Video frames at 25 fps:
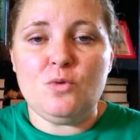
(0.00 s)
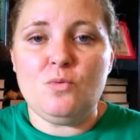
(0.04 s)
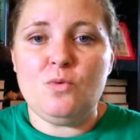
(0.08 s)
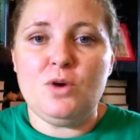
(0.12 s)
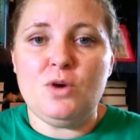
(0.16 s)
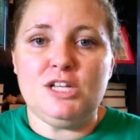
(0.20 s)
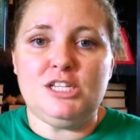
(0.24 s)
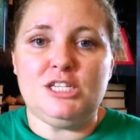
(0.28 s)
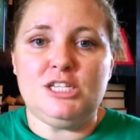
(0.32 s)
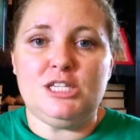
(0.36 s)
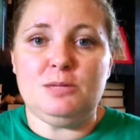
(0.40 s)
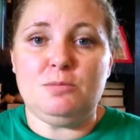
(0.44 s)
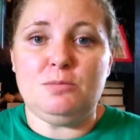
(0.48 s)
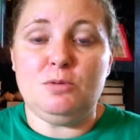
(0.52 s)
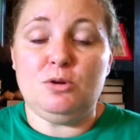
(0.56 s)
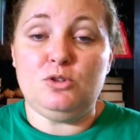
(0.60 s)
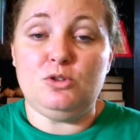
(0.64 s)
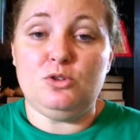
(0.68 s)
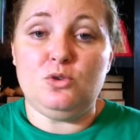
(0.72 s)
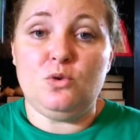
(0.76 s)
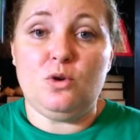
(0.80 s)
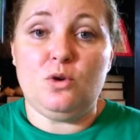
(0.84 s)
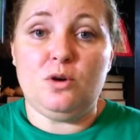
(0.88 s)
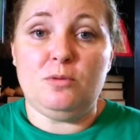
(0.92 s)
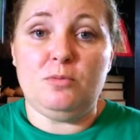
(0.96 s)
What's the
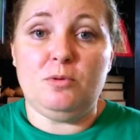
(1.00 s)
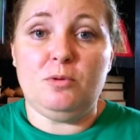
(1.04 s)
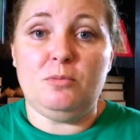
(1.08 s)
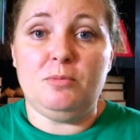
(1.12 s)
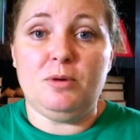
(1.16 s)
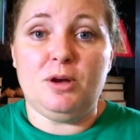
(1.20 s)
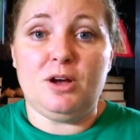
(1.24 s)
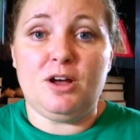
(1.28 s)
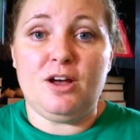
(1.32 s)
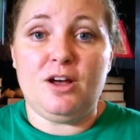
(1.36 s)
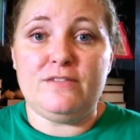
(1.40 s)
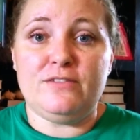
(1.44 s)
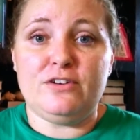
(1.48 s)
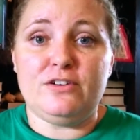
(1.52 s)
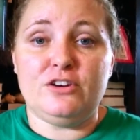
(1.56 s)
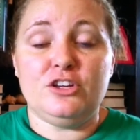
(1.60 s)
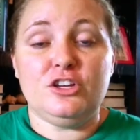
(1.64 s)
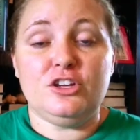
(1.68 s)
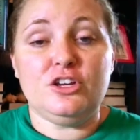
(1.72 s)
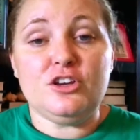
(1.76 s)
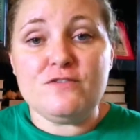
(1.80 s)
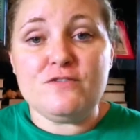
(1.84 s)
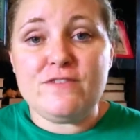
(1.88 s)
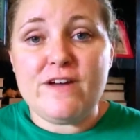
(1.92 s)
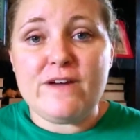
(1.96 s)
most horrible book cover
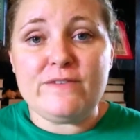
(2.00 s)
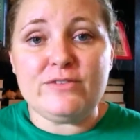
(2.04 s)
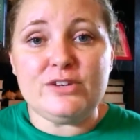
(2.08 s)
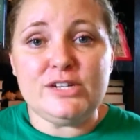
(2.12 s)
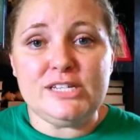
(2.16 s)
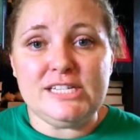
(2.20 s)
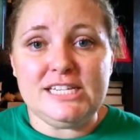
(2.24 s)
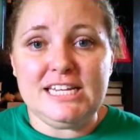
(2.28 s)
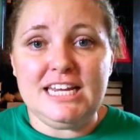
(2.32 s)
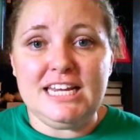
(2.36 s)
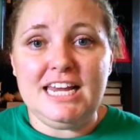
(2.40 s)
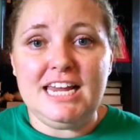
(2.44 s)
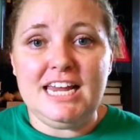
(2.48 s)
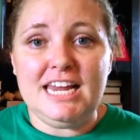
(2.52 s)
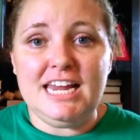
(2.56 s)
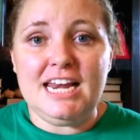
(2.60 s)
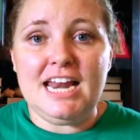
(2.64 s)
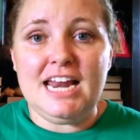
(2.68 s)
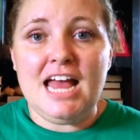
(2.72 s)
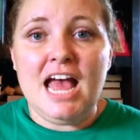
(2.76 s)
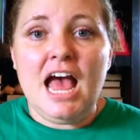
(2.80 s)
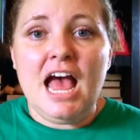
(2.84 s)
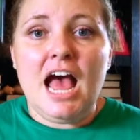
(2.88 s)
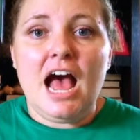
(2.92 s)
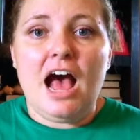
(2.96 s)
you've ever seen?